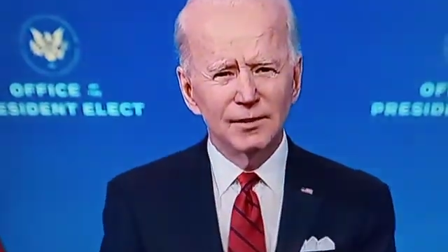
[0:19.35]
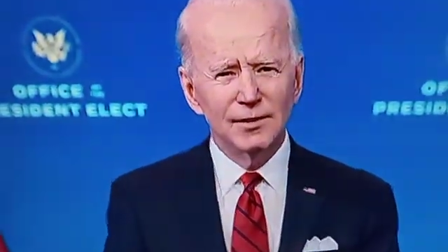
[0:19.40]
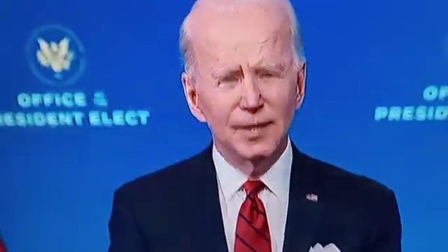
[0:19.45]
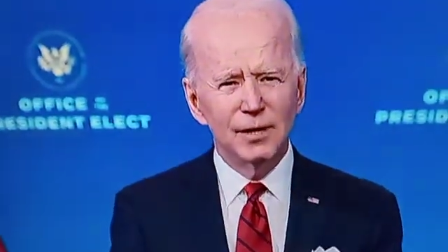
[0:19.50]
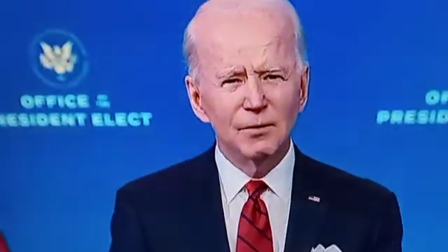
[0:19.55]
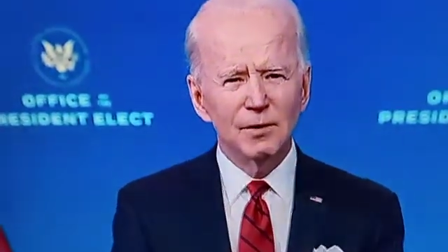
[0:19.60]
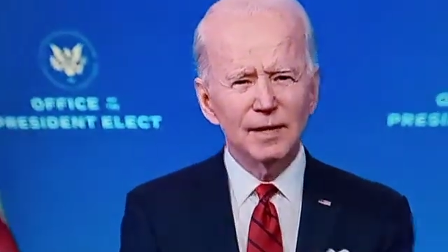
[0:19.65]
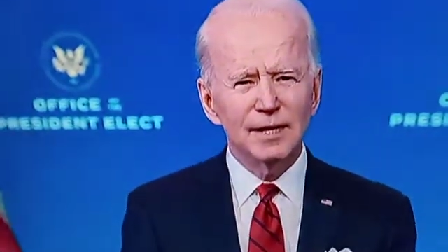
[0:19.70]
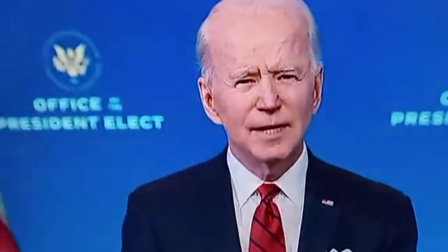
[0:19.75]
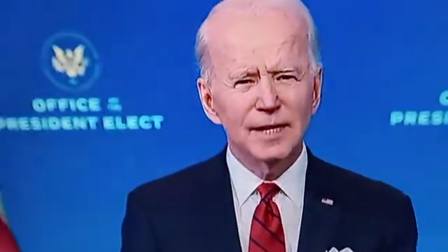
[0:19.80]

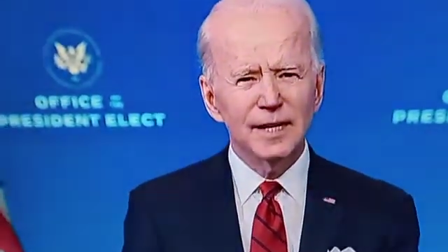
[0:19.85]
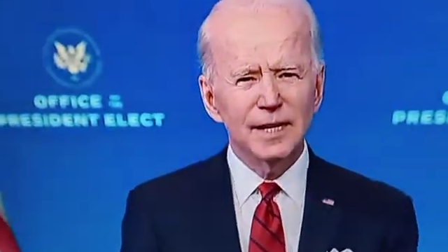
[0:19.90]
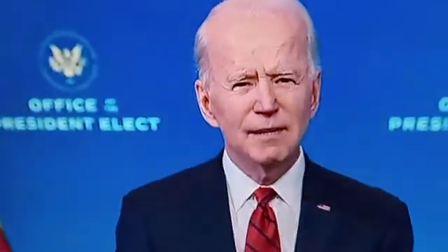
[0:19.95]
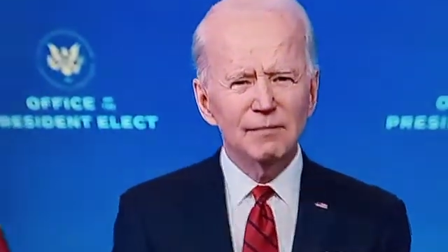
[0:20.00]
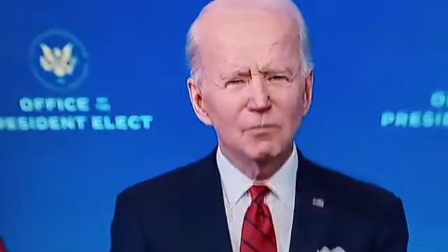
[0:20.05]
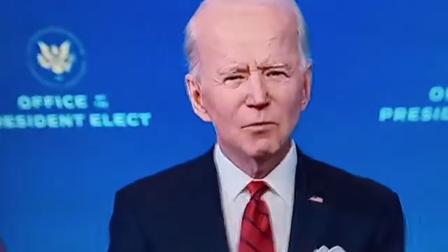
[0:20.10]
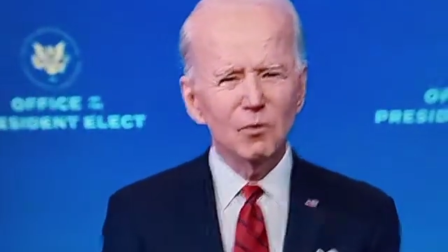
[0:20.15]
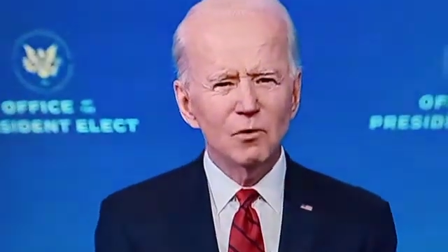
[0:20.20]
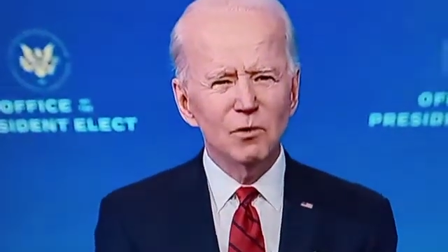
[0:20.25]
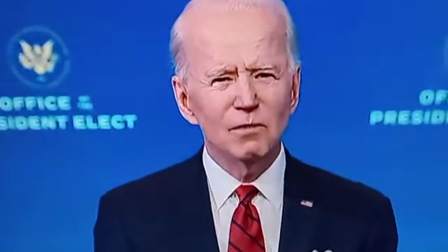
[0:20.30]
then we
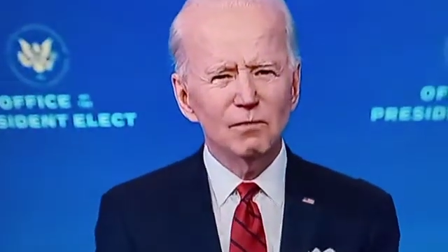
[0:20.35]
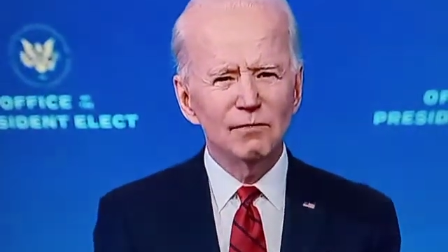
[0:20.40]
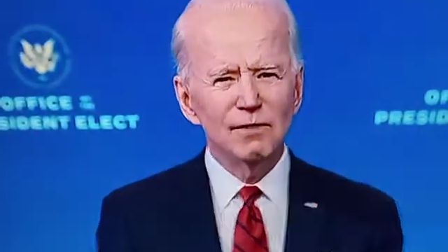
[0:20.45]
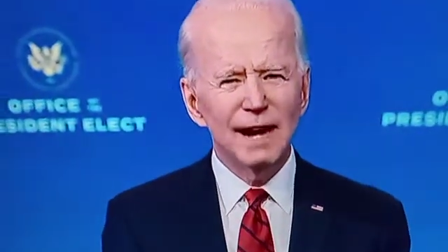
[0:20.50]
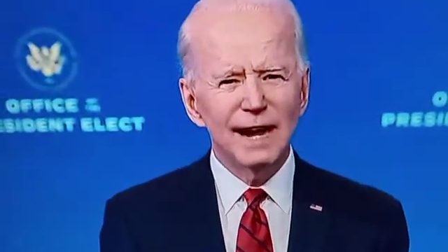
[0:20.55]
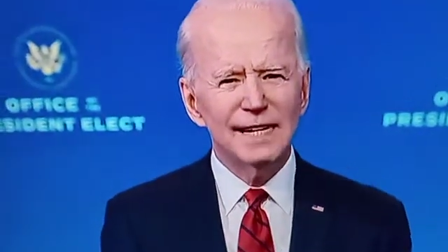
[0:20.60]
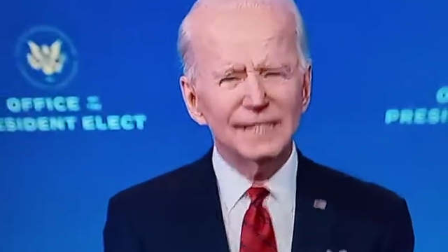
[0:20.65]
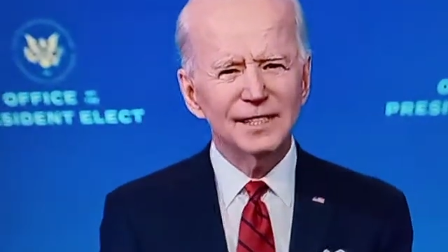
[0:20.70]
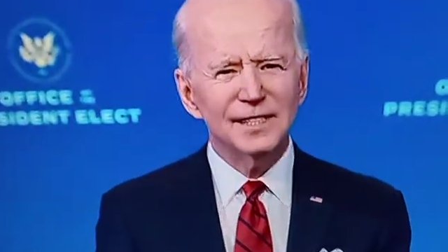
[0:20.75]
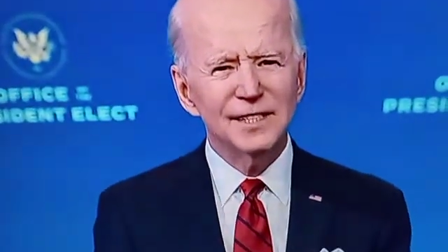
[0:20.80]
need more
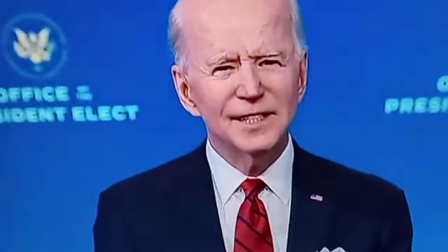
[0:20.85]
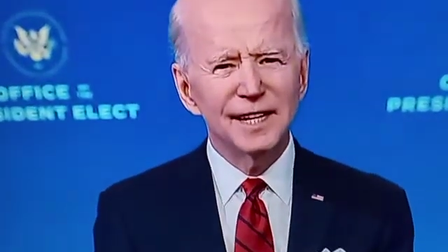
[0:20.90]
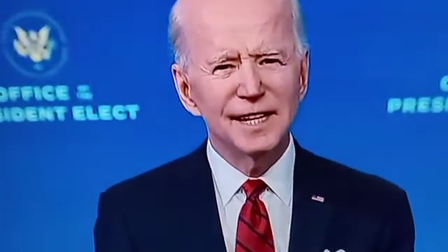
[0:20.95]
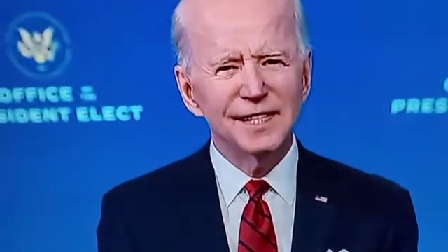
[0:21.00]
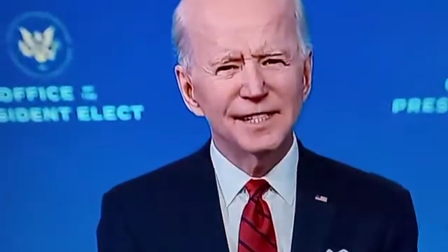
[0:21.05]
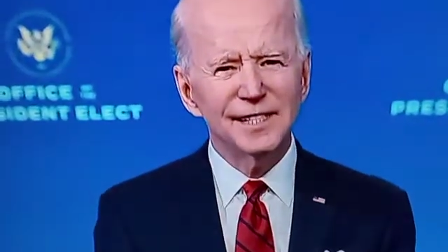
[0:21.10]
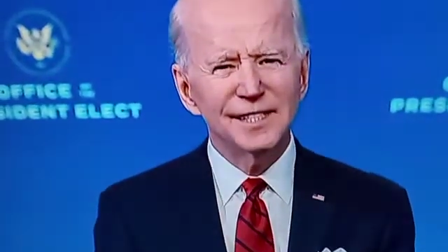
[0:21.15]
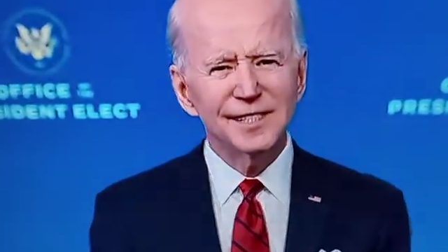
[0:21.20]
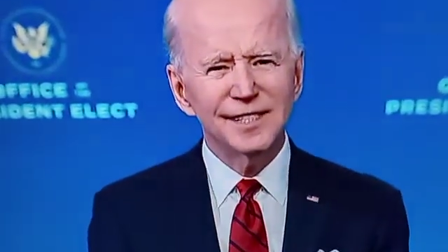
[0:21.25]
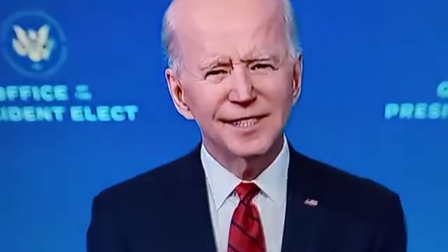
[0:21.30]

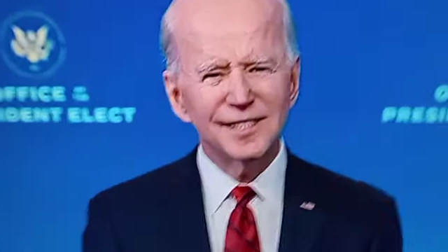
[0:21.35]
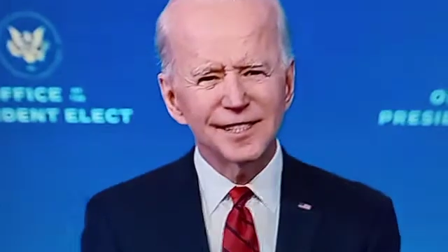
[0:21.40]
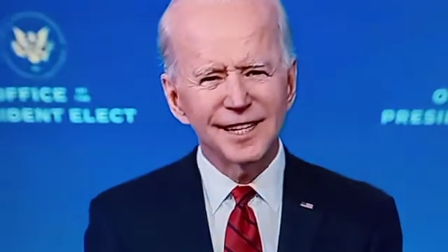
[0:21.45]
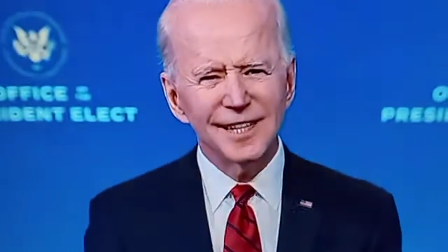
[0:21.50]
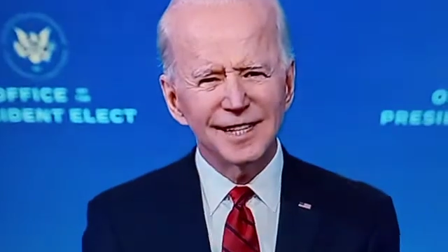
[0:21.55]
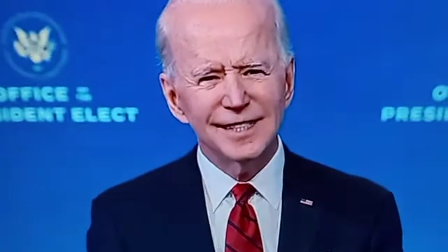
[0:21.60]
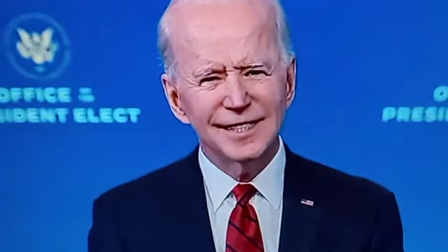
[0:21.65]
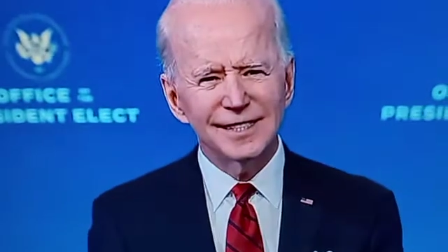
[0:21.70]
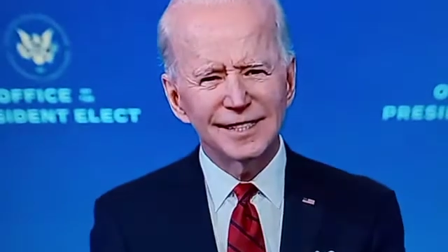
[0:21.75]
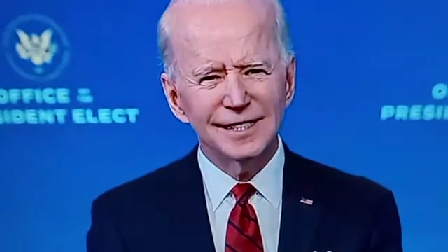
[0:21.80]
vaccination
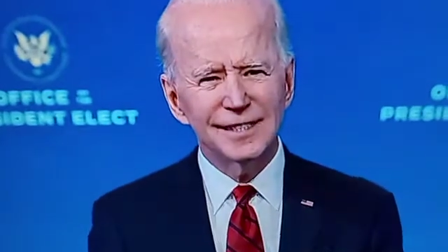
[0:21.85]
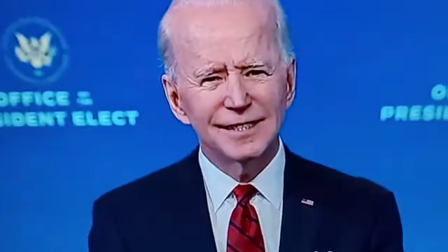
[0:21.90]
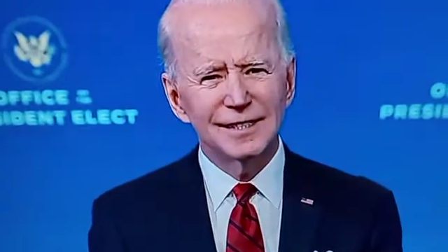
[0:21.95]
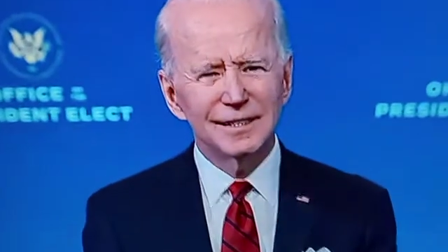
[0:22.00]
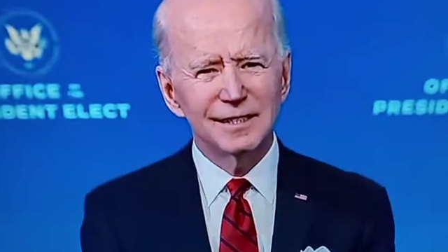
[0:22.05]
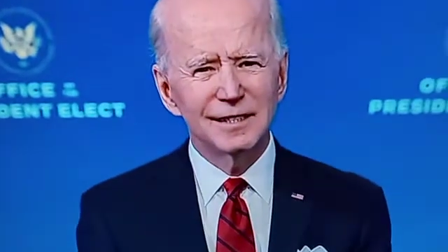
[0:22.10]
sites.